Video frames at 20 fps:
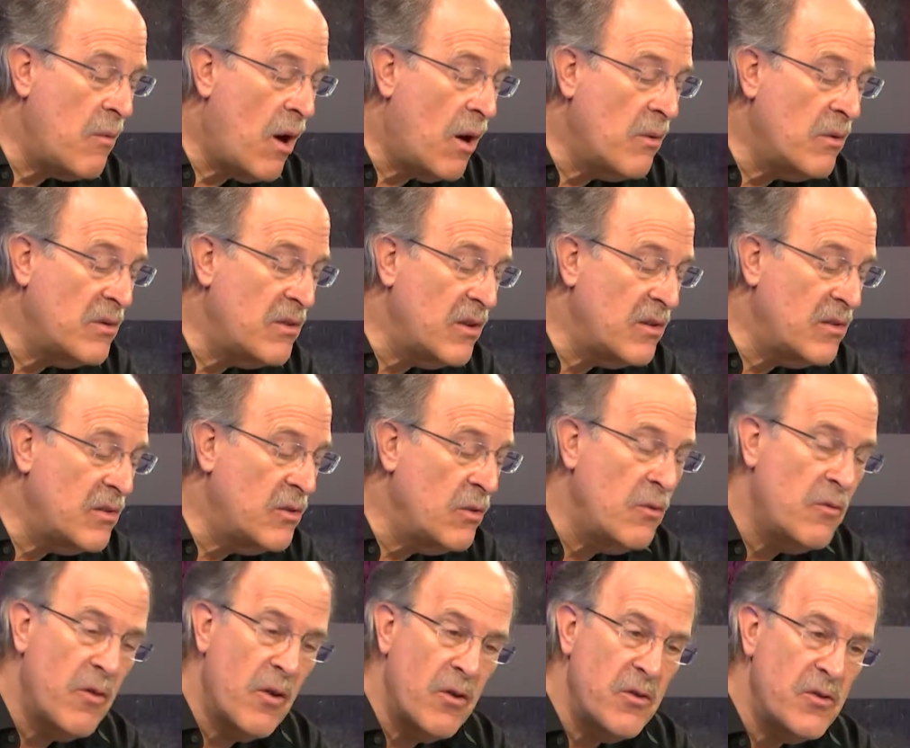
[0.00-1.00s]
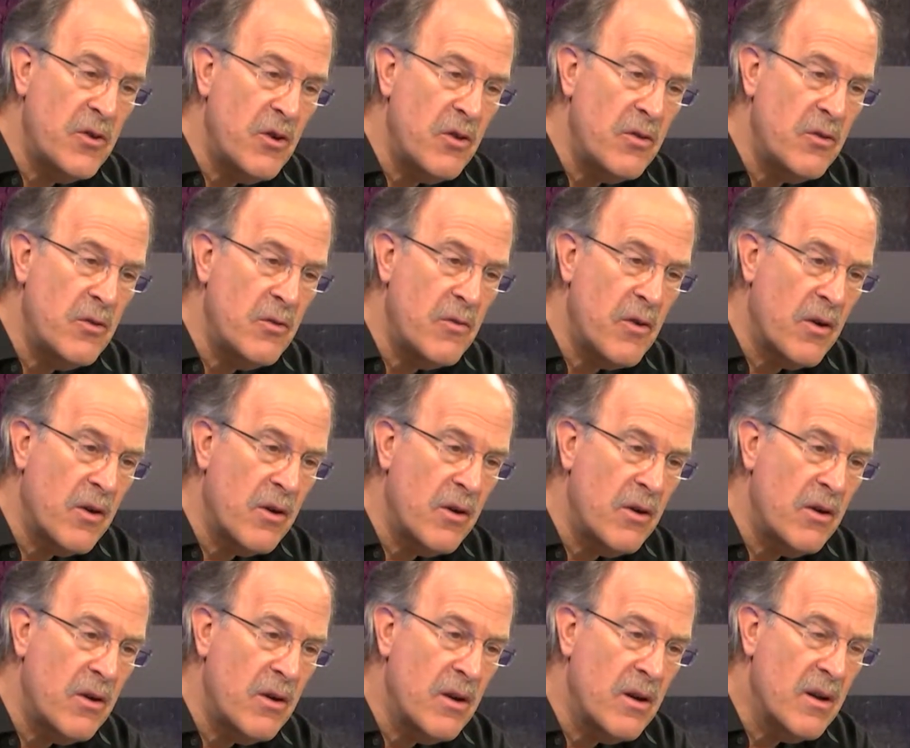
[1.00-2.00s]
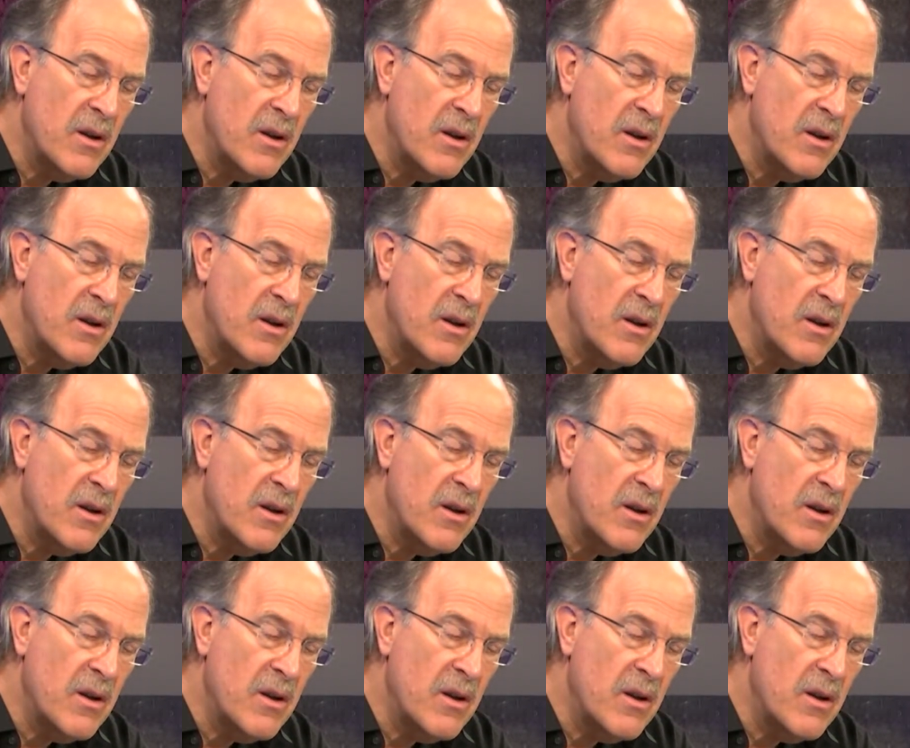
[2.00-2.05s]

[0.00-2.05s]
wrong, was it Duverger? Duverger.